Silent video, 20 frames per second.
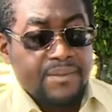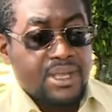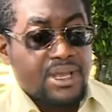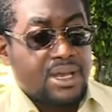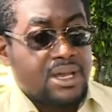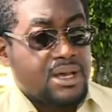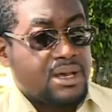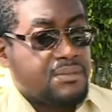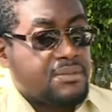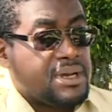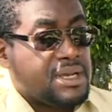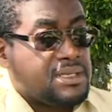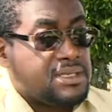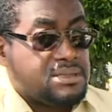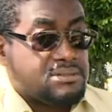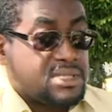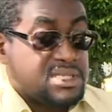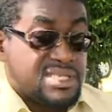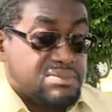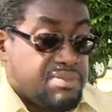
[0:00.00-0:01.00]

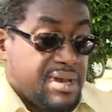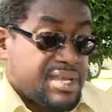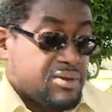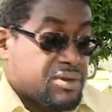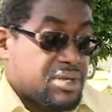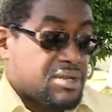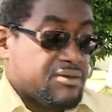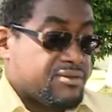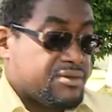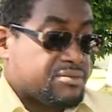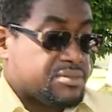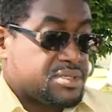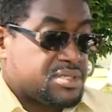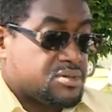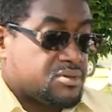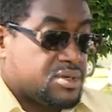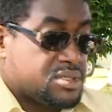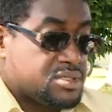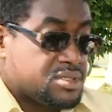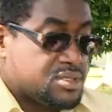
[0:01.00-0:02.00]
And despite whatever Mr.
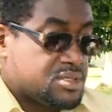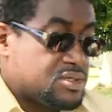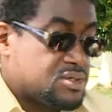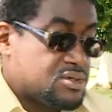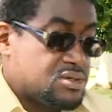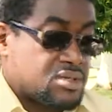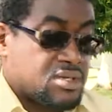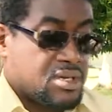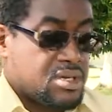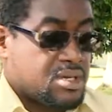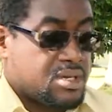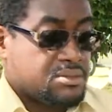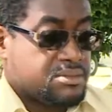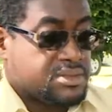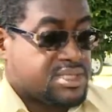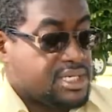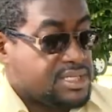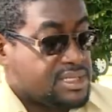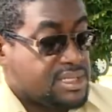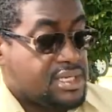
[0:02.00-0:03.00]
Watson Duke,
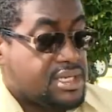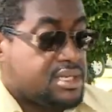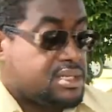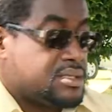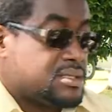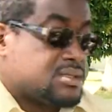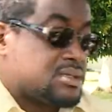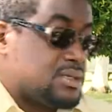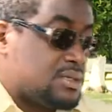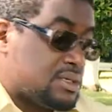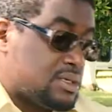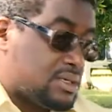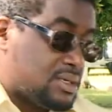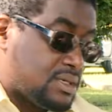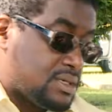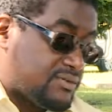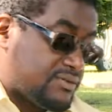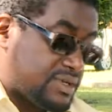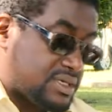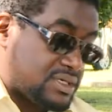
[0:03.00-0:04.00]
Sentinel,
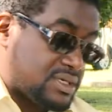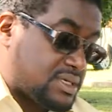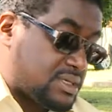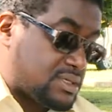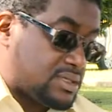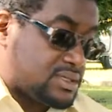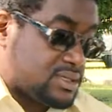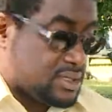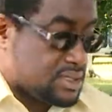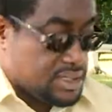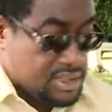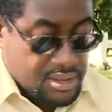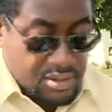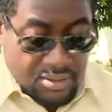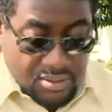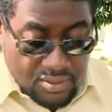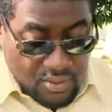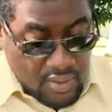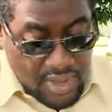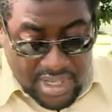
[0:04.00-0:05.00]
Fixers,
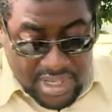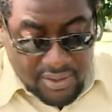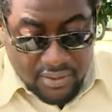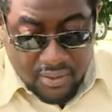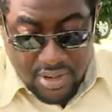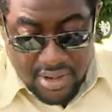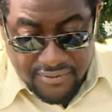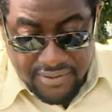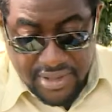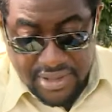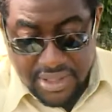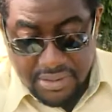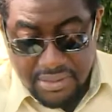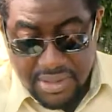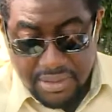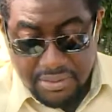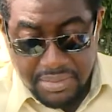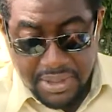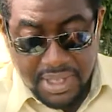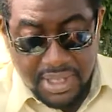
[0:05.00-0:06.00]
whoever they
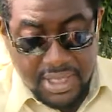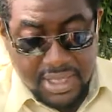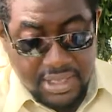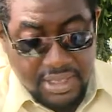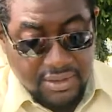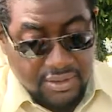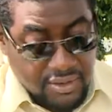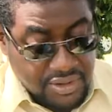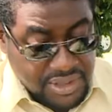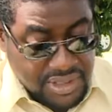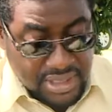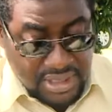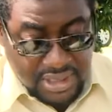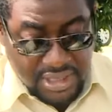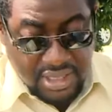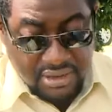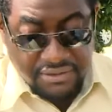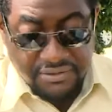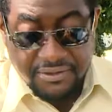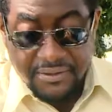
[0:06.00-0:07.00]
may be, and of course
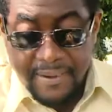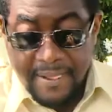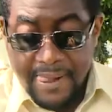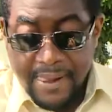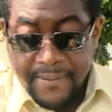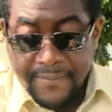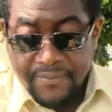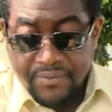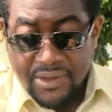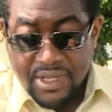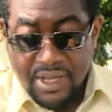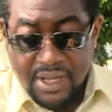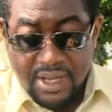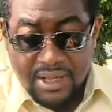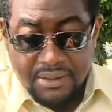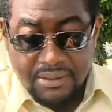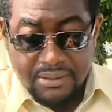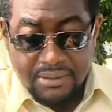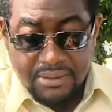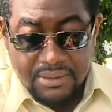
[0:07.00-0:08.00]
yourself,
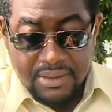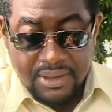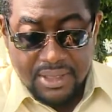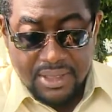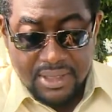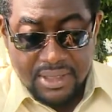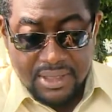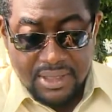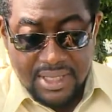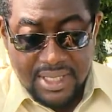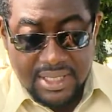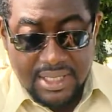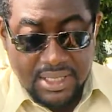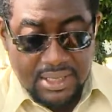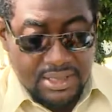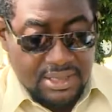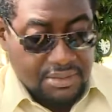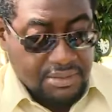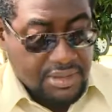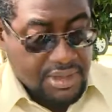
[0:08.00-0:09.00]
there
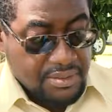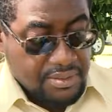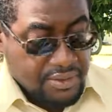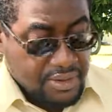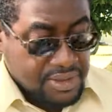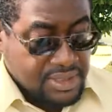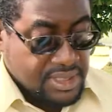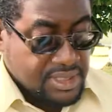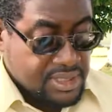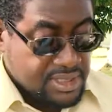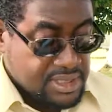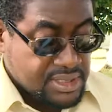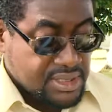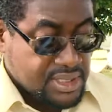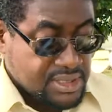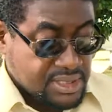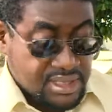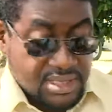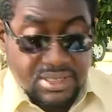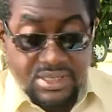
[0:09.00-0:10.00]
needs to be a process. And this
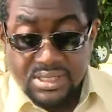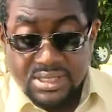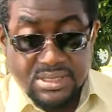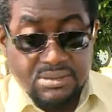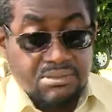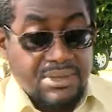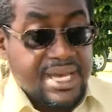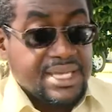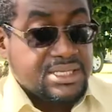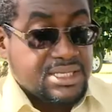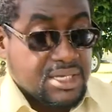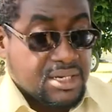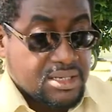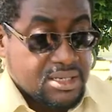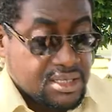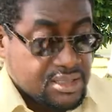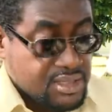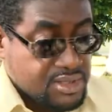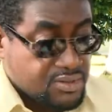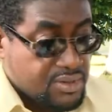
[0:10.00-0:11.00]
is just my take on
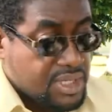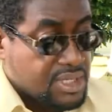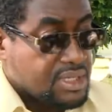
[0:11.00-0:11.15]
it as well.